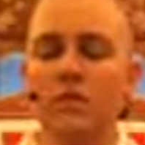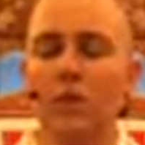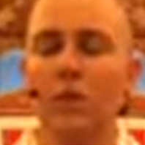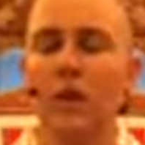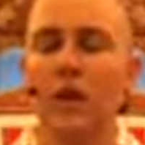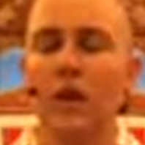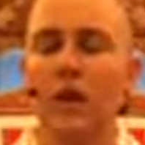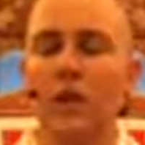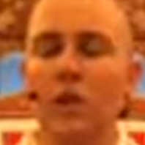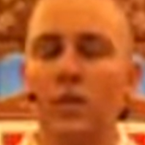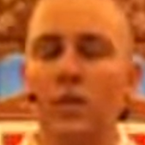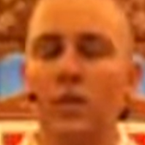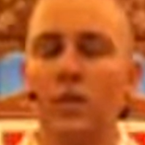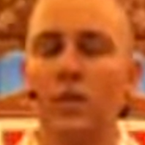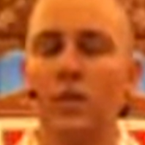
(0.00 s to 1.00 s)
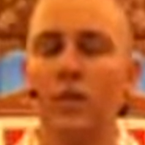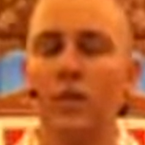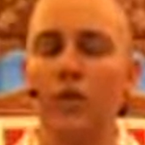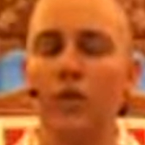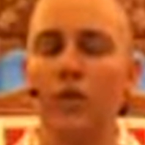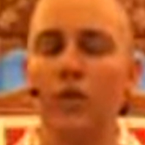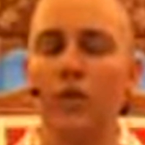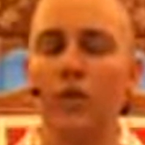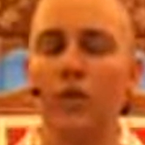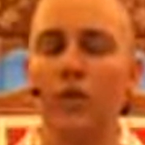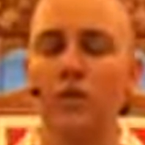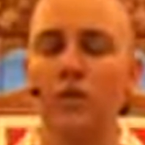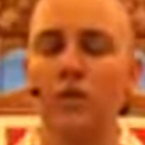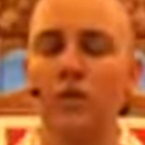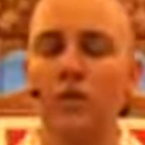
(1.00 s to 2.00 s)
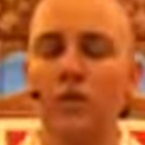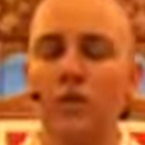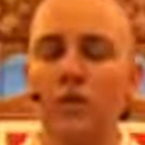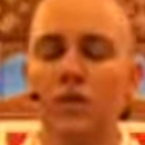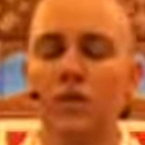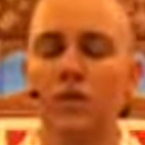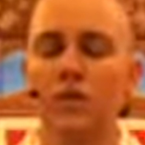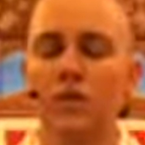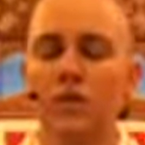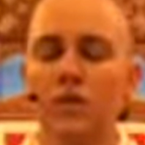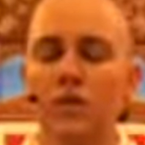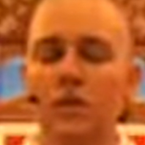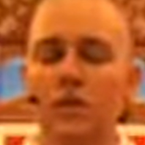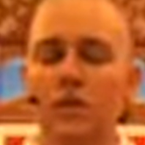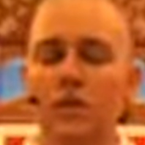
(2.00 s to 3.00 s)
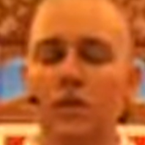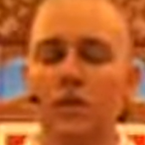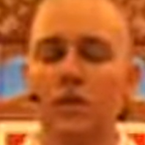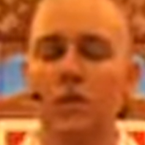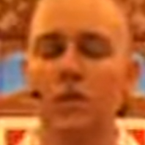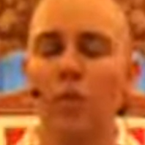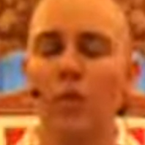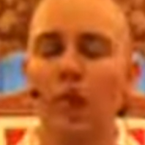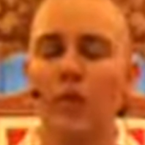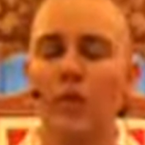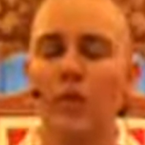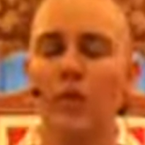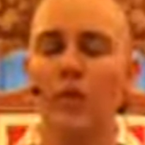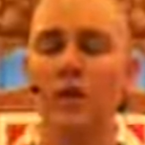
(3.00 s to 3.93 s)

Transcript: Why do we go for refuge? Why do we